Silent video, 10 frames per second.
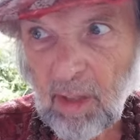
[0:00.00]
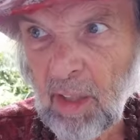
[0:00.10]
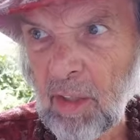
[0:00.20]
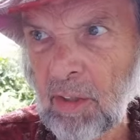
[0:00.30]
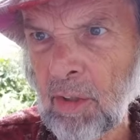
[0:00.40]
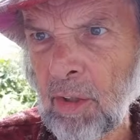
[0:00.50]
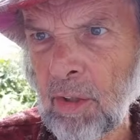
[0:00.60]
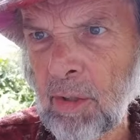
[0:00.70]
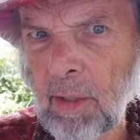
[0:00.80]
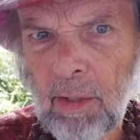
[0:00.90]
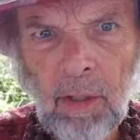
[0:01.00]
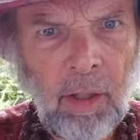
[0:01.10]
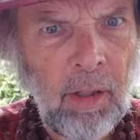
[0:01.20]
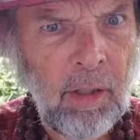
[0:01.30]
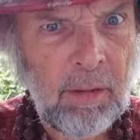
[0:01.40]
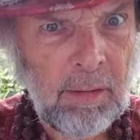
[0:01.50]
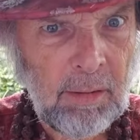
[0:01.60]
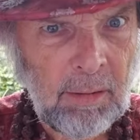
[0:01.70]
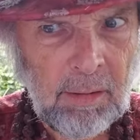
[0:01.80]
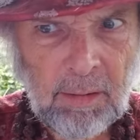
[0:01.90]
had occurred at all.
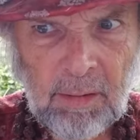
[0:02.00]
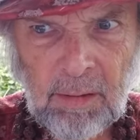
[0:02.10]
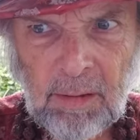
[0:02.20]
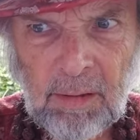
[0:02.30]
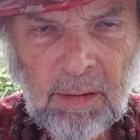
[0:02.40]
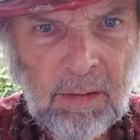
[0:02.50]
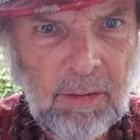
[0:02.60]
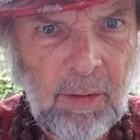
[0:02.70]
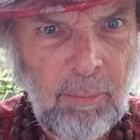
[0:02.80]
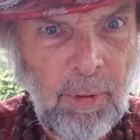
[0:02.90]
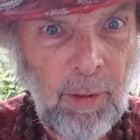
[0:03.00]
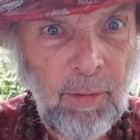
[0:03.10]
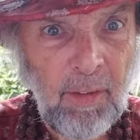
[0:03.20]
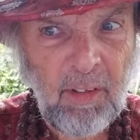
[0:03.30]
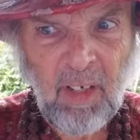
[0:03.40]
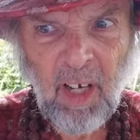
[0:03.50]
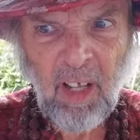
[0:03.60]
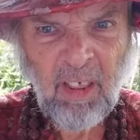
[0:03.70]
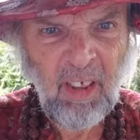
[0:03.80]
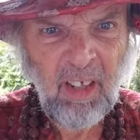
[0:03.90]
Your birth and death?